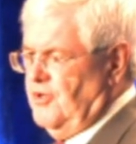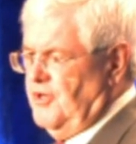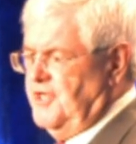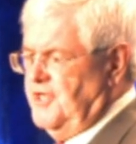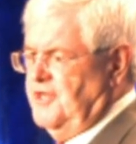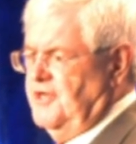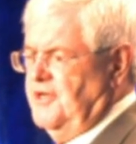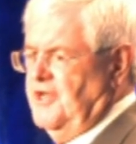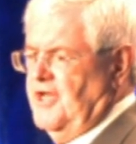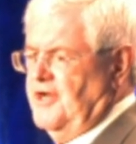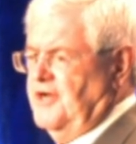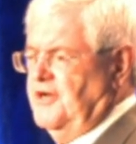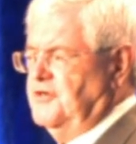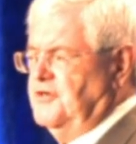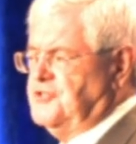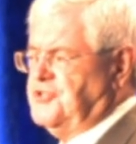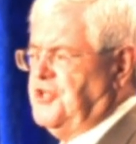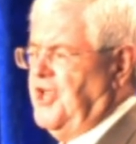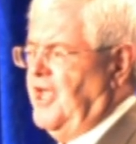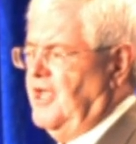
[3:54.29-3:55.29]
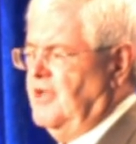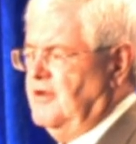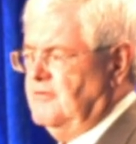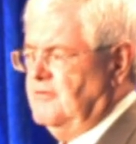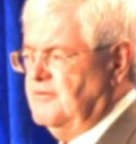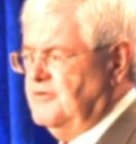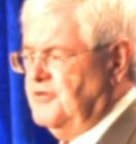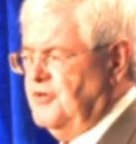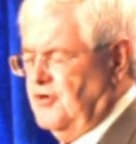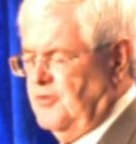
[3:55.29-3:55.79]
he did not understand
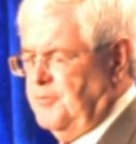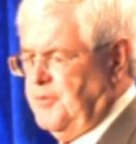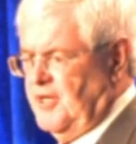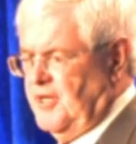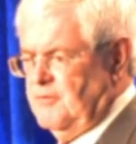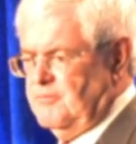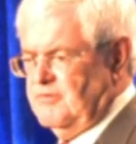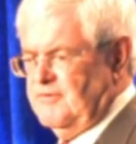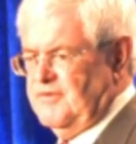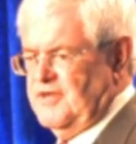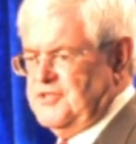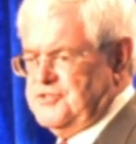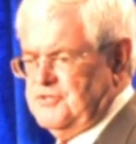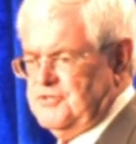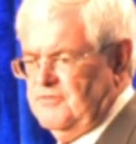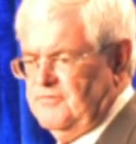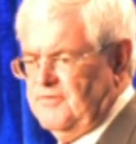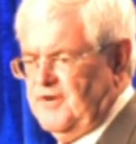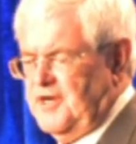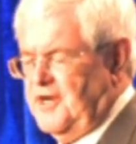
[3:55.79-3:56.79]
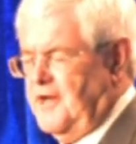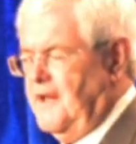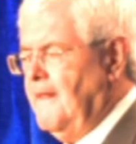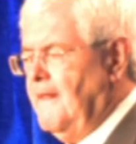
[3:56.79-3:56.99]
European professional fighting.